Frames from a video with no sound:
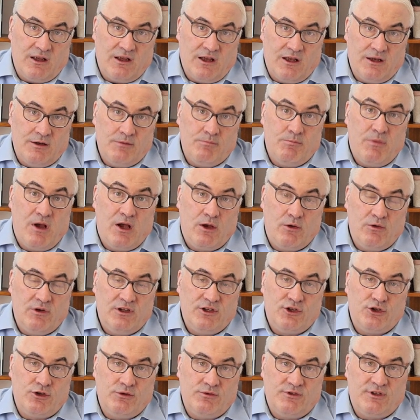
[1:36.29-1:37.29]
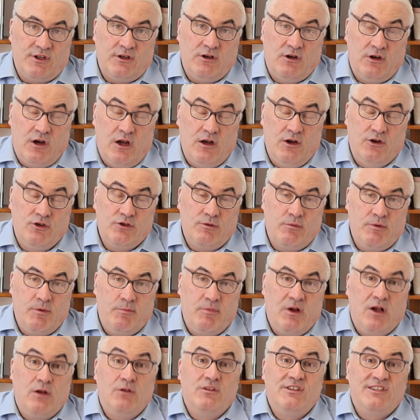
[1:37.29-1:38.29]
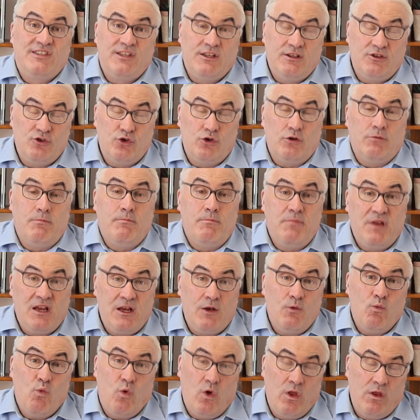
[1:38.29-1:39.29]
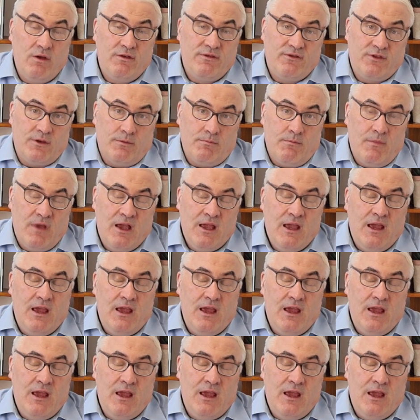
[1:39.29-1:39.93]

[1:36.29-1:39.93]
and bowel issues, and irritable bowel syndrome being one of them.